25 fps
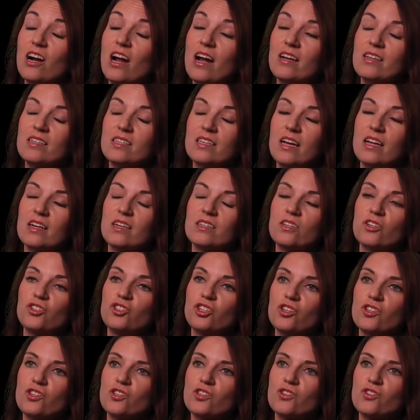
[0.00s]
I decided to
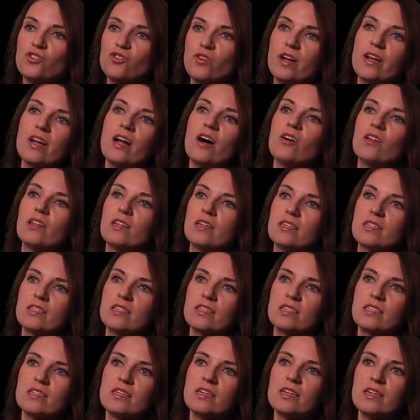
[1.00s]
just straight out
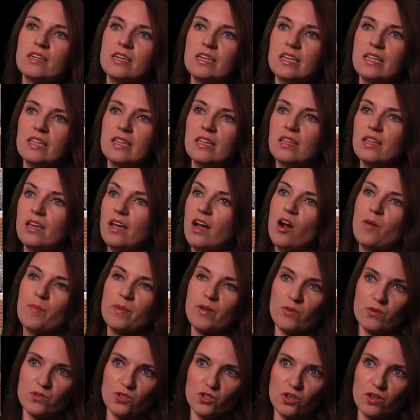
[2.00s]
list in the
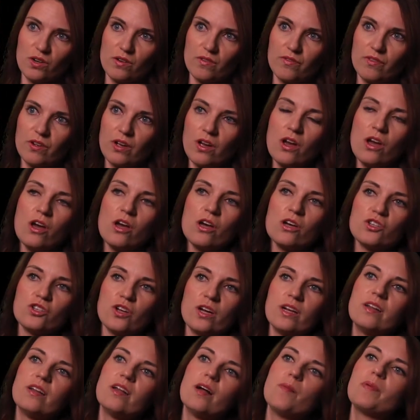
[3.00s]
Army Reserve. So
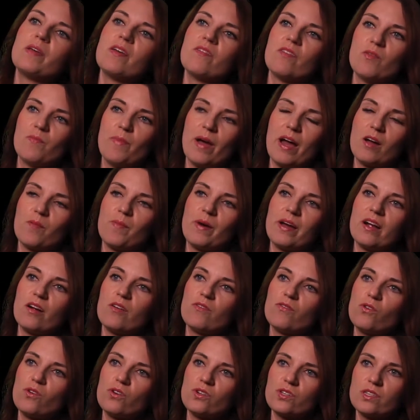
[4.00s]
I ended up giving back my Air
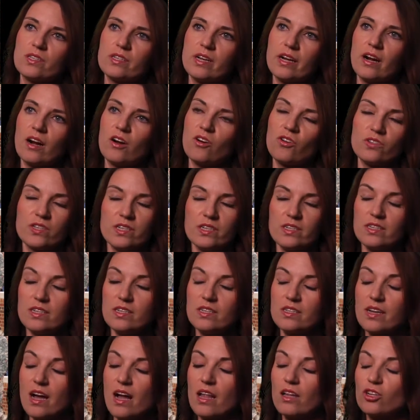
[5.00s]
Force ROTC
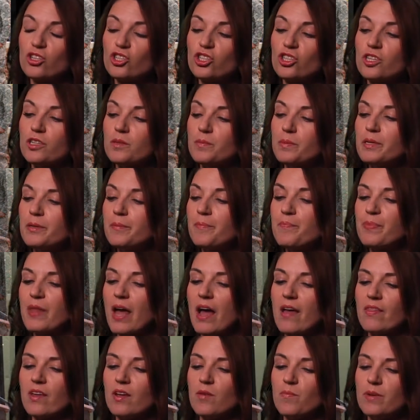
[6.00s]
scholarship,
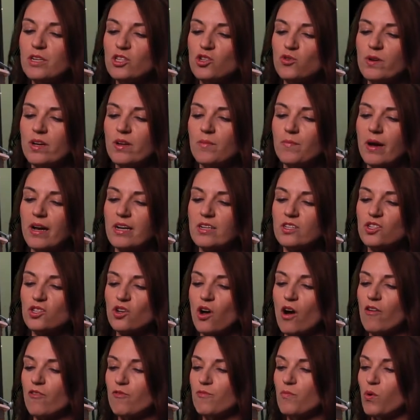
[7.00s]
and then between my
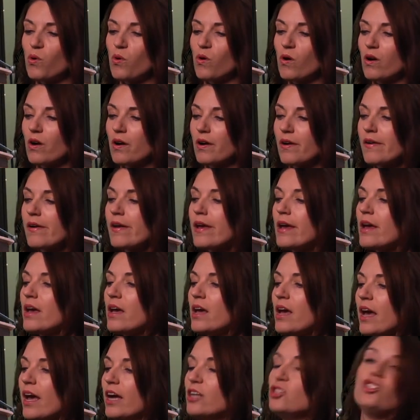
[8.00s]
sophomore
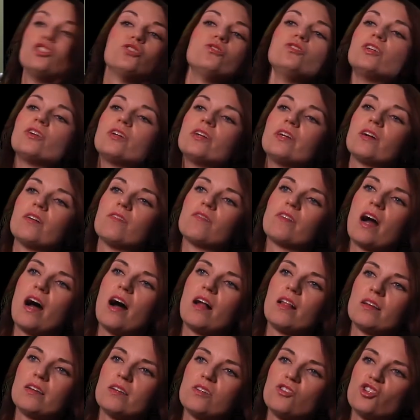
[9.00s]
and junior year of
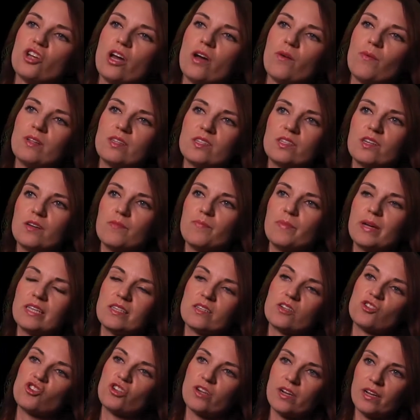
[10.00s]
college, I went to
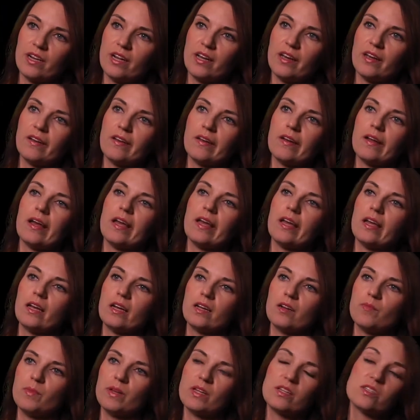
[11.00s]
basic training
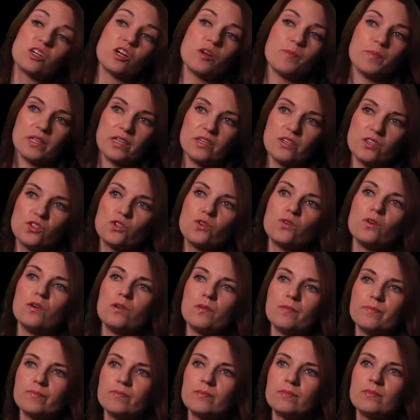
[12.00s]
and military police school,